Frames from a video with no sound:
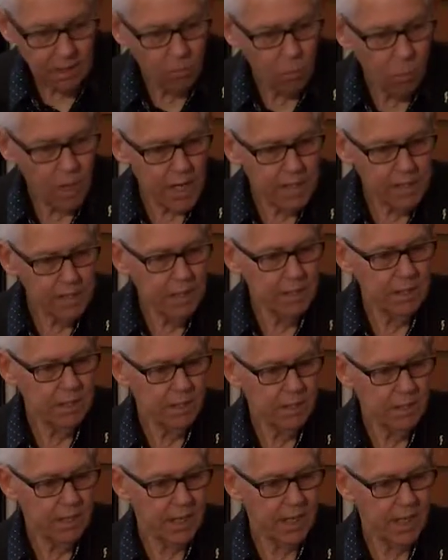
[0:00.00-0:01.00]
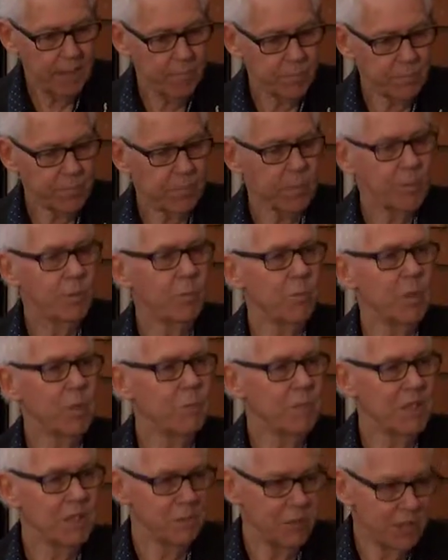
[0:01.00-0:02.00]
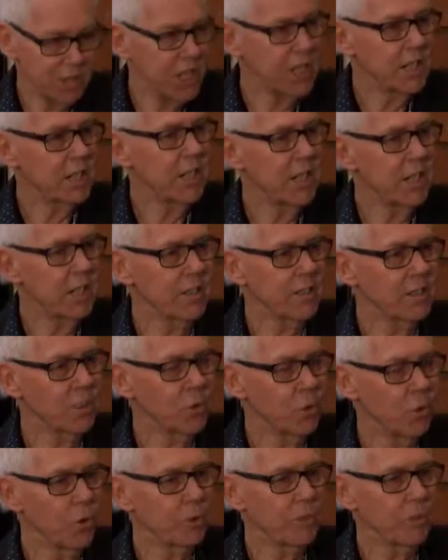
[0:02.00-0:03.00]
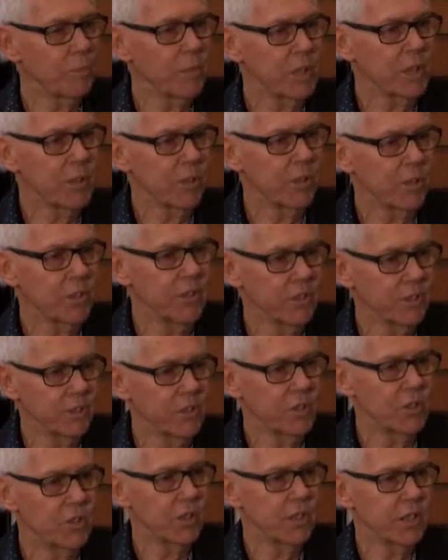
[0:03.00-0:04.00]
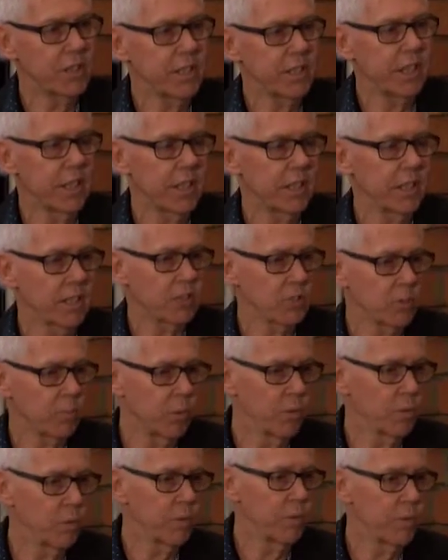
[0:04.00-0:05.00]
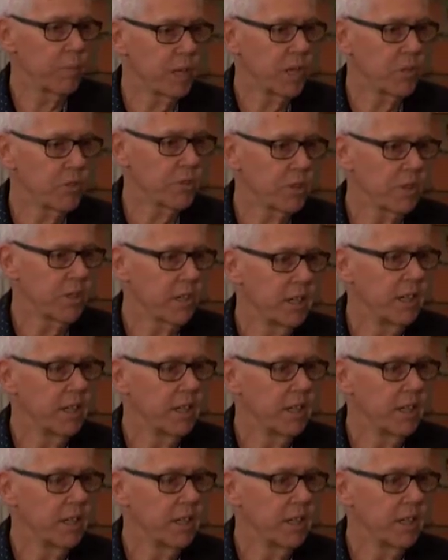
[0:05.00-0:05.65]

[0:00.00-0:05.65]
One, we'd be dead keen to talk to people individually and explore the poster